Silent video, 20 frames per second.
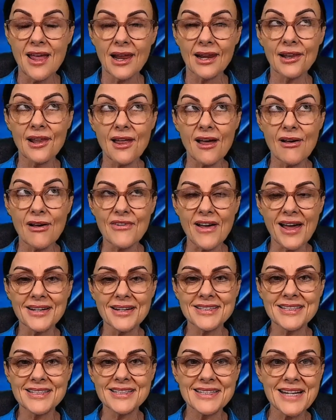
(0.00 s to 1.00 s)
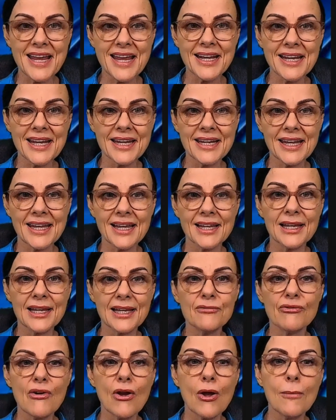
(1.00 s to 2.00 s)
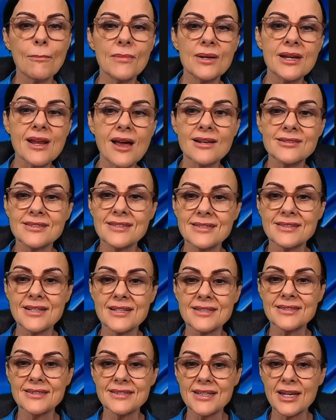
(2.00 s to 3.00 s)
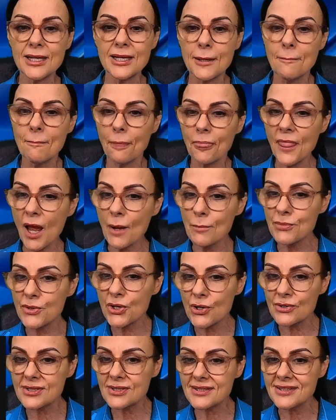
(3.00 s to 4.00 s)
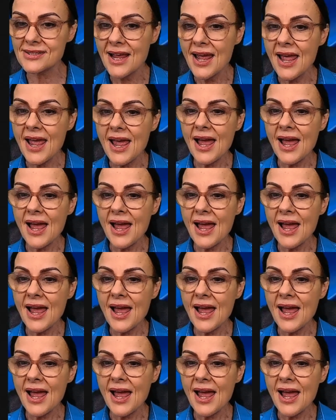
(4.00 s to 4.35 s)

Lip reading: Love, Understanding and Healing from Narcissistic Abuse.